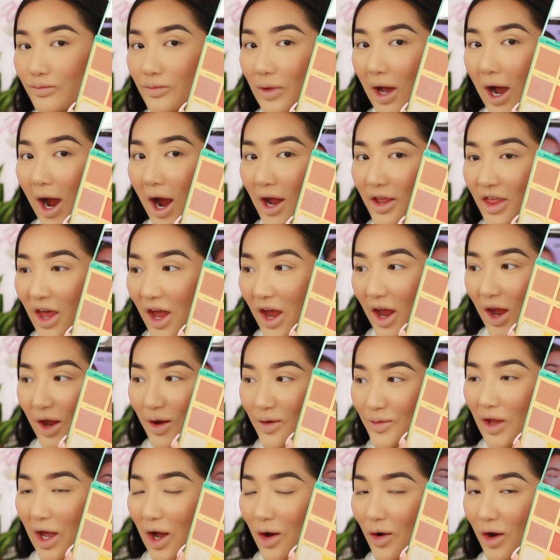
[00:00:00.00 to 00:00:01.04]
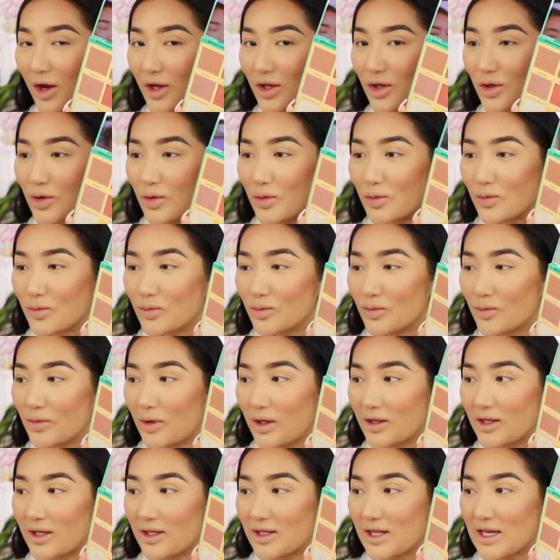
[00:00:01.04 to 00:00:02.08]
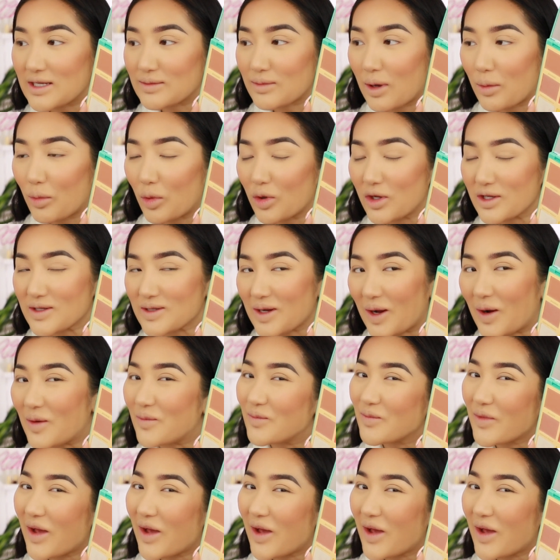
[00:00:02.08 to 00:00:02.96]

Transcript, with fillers: Hi there. How are you? And then there's my monitor.